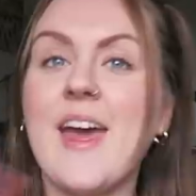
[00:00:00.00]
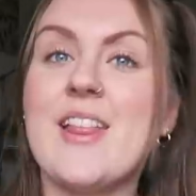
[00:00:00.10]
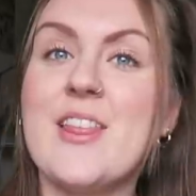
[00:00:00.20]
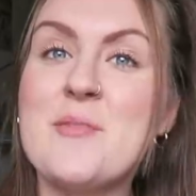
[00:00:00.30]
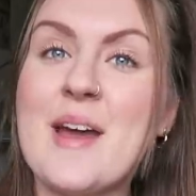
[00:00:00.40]

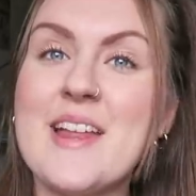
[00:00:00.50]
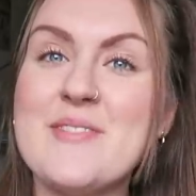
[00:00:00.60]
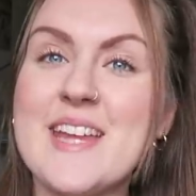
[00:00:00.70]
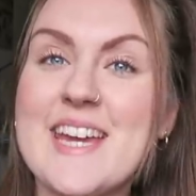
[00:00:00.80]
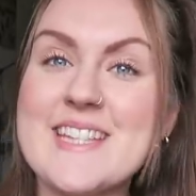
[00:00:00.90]
Hello my
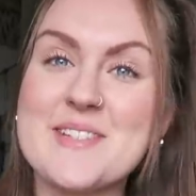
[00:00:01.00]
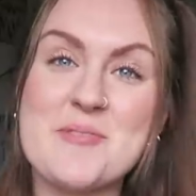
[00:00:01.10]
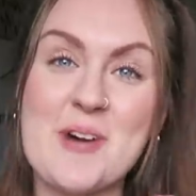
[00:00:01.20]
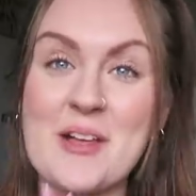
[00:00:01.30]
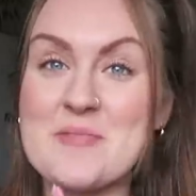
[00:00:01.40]
lovelies,
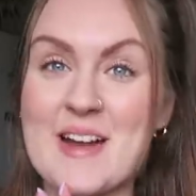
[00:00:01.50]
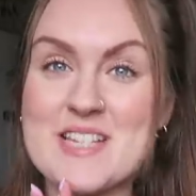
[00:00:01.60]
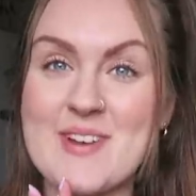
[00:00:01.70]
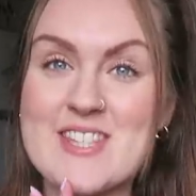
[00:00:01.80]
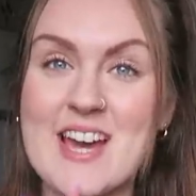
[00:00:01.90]
welcome back
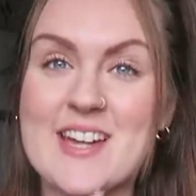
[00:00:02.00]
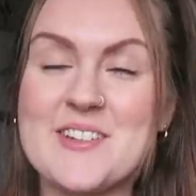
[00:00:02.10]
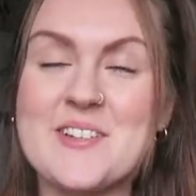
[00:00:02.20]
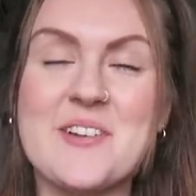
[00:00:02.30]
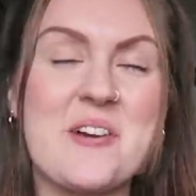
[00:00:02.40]
to my
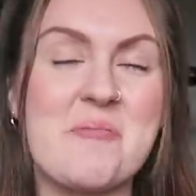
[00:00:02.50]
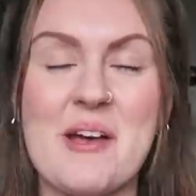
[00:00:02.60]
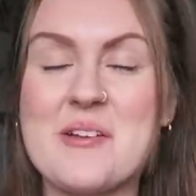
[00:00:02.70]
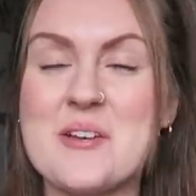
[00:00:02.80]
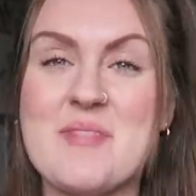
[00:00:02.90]
channel, or
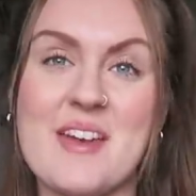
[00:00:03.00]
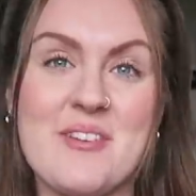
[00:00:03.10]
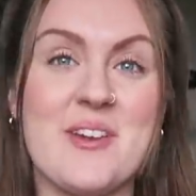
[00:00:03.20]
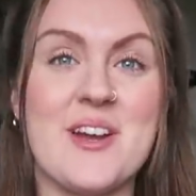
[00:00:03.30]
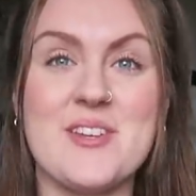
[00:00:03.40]
welcome if
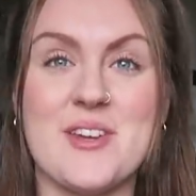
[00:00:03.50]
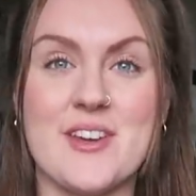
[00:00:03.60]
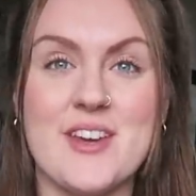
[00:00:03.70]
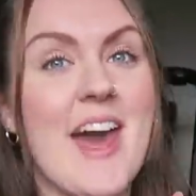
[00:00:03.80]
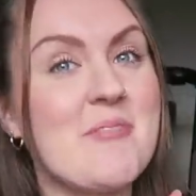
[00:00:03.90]
you are
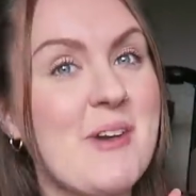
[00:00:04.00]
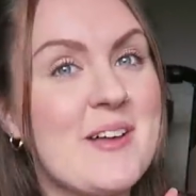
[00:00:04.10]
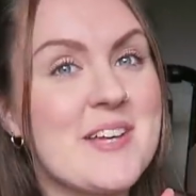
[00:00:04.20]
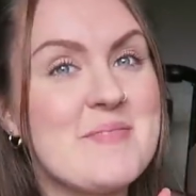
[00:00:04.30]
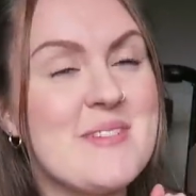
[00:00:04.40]
new, and
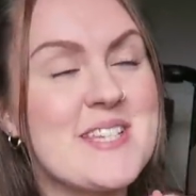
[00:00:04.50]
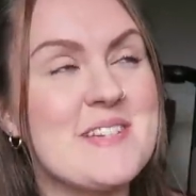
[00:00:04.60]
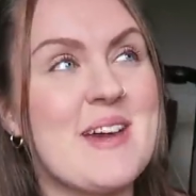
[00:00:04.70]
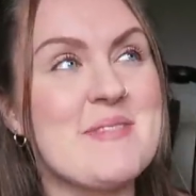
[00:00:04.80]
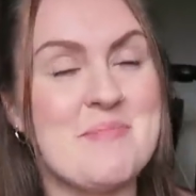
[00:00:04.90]
welcome to
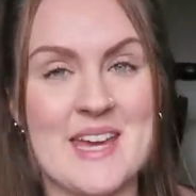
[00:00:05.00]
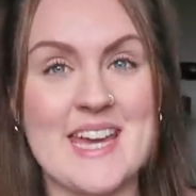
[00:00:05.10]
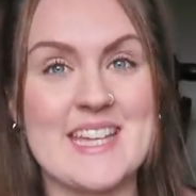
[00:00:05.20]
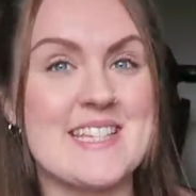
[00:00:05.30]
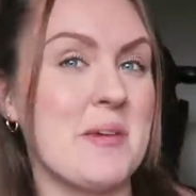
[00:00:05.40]
my
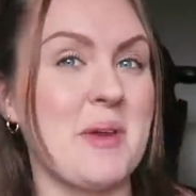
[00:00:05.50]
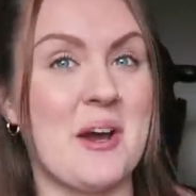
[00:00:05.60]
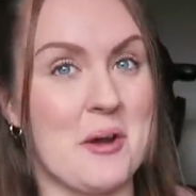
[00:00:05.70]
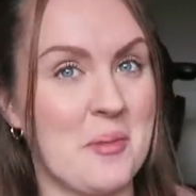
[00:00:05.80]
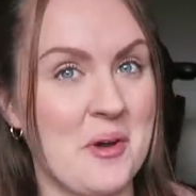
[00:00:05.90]
May TBR